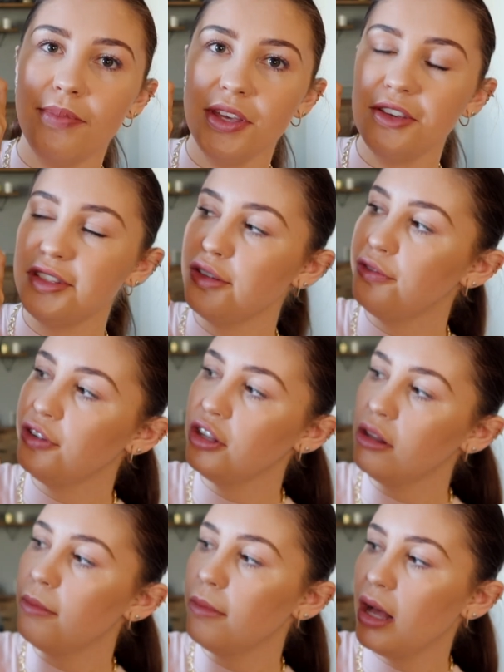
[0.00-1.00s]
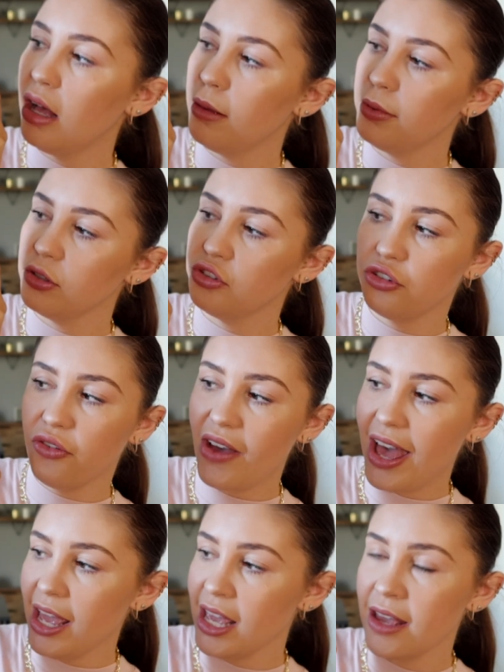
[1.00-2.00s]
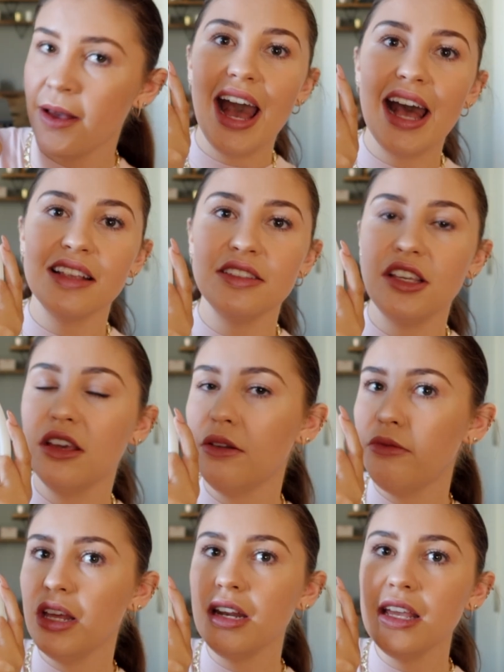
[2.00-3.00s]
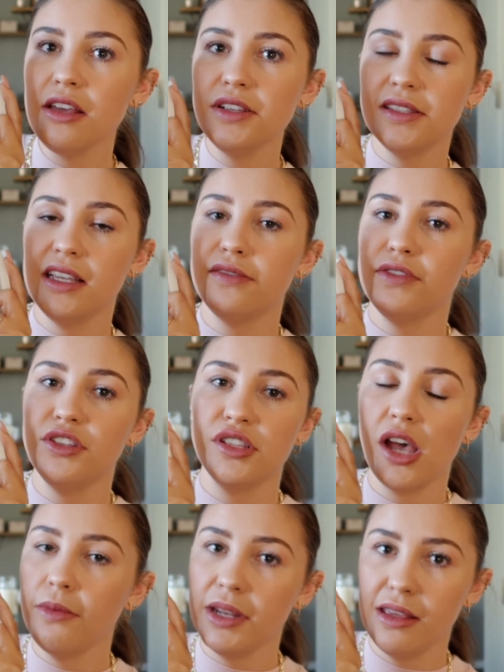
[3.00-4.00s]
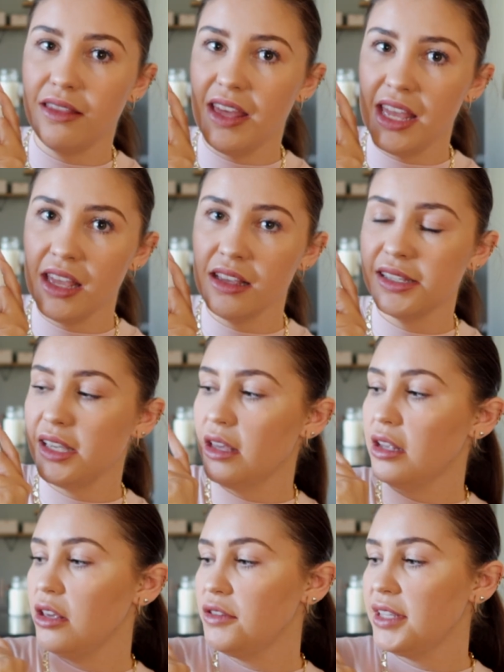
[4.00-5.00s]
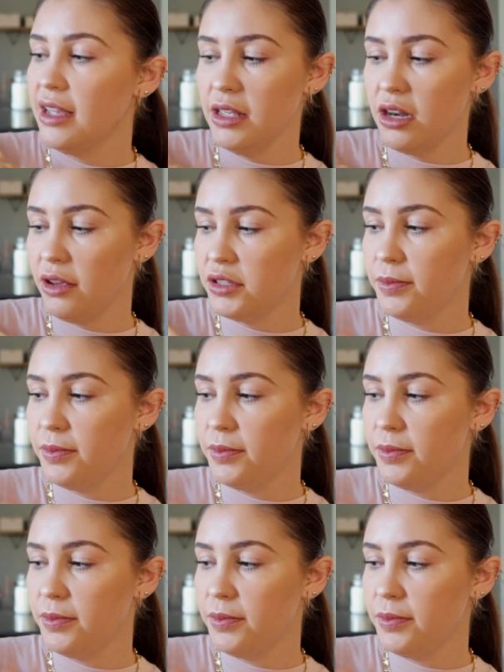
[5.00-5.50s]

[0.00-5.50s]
beautiful marble tray, and you could really use this for so many things. You could use it, you know, to